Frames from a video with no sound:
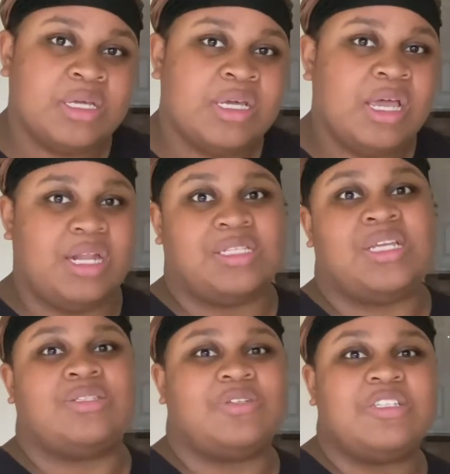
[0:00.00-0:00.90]
and it's not
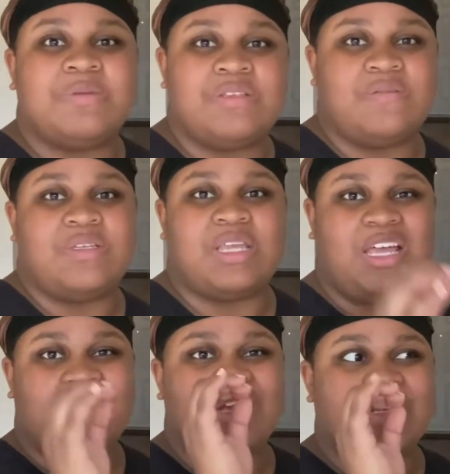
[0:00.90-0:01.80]
too expensive. It's like
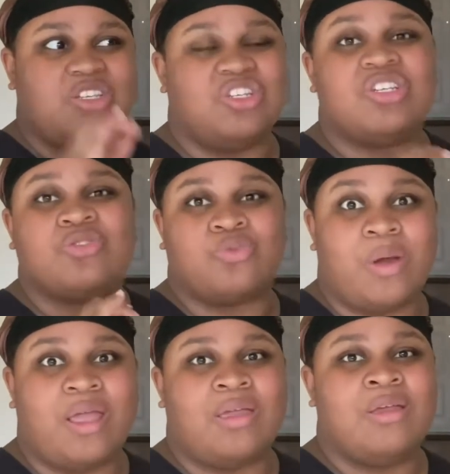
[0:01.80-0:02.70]
just
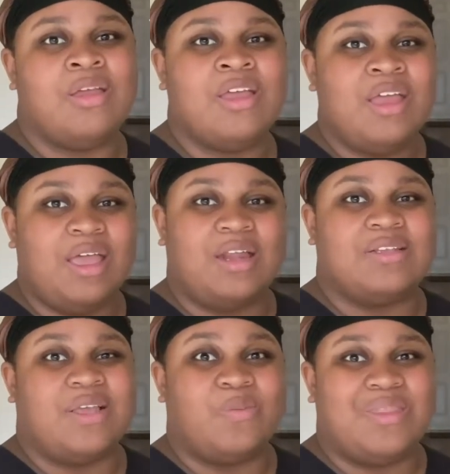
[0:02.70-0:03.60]
right. And it's
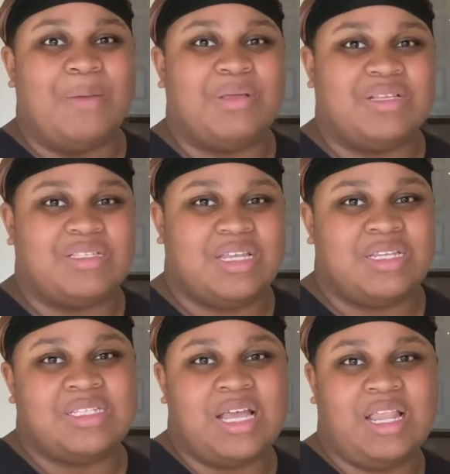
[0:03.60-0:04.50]
like, with that being said, it's
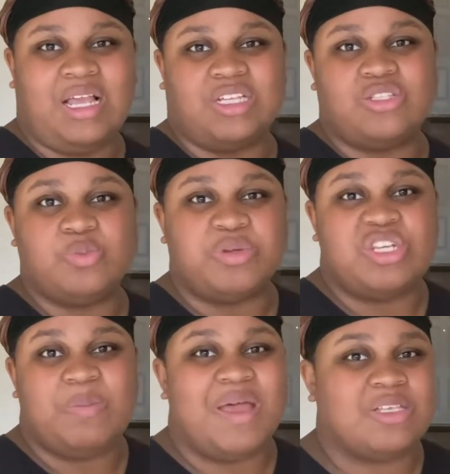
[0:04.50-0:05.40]
not like a super cheap
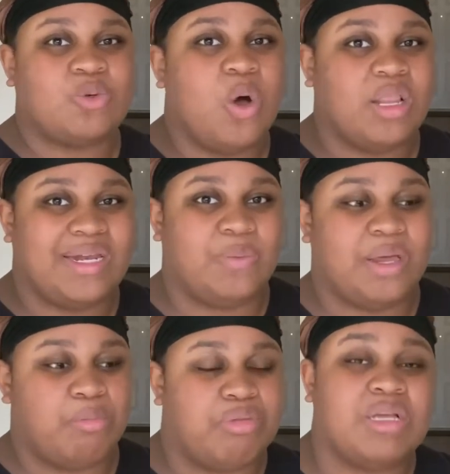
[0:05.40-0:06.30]
ass quality where it
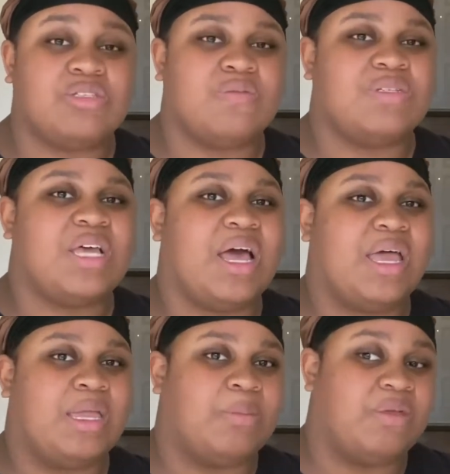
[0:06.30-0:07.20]
breaks over
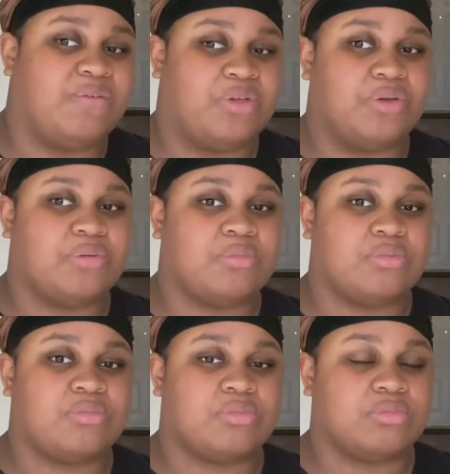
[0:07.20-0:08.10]
time if you're
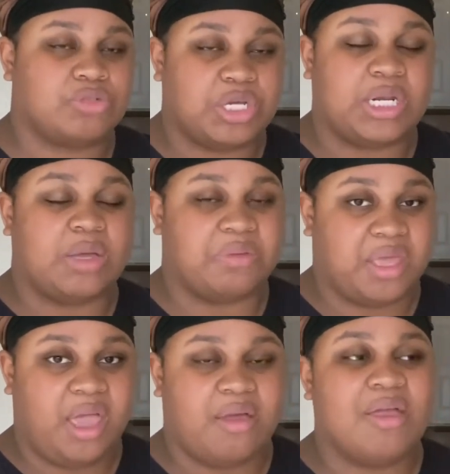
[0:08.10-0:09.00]
treating it with
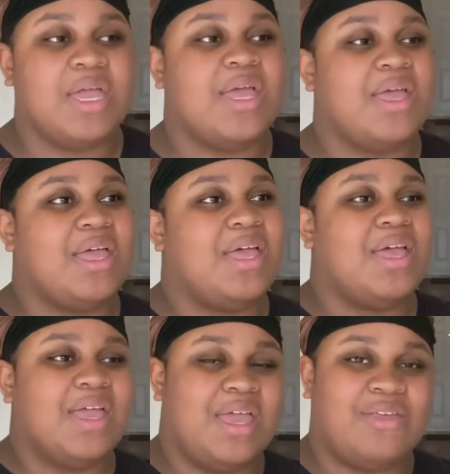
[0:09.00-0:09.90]
care.
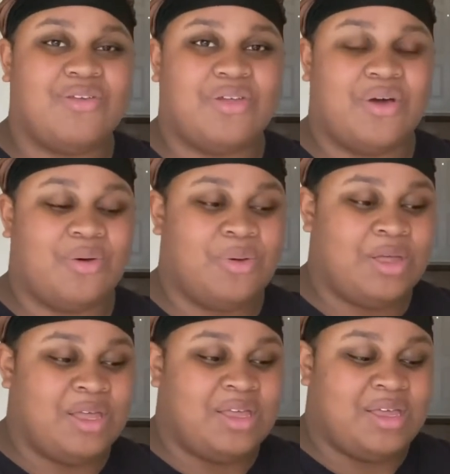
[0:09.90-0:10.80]
And you know,
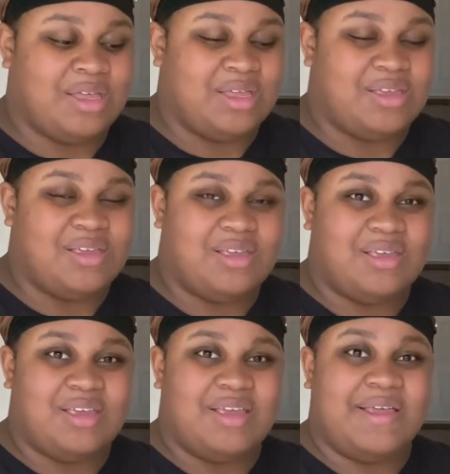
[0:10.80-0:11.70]

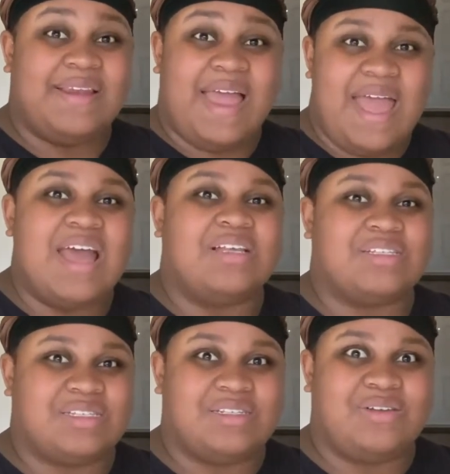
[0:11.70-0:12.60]
it lasts,
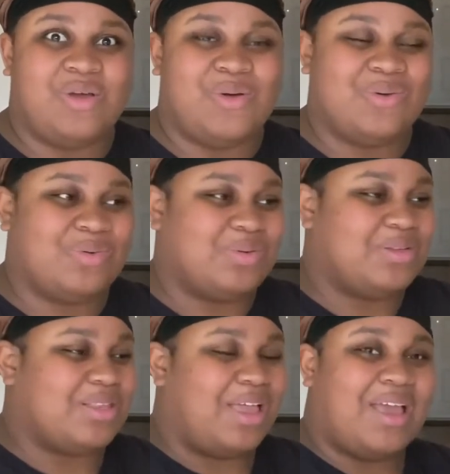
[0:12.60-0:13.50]
you know?
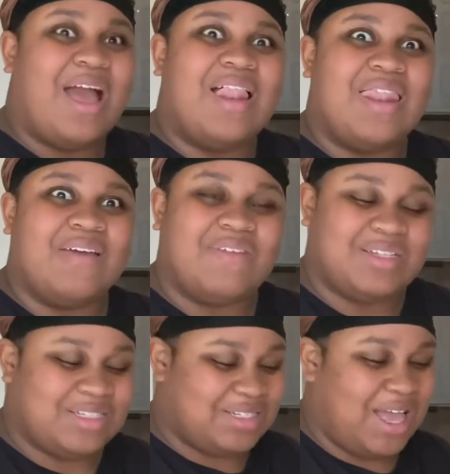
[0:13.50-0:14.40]
Like, I love it. I
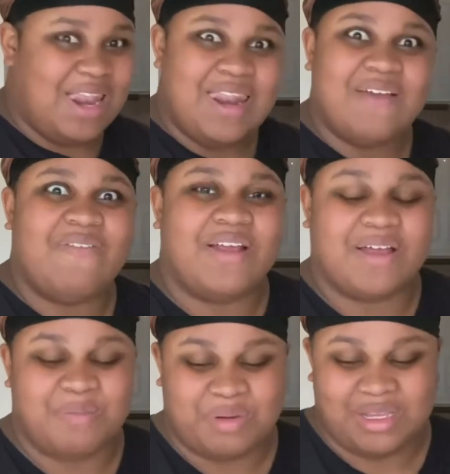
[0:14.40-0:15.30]
love their
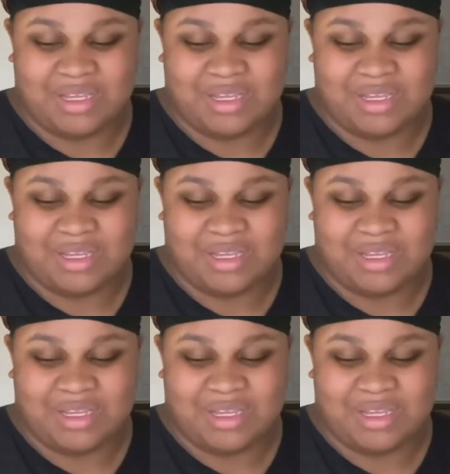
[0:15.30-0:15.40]
company.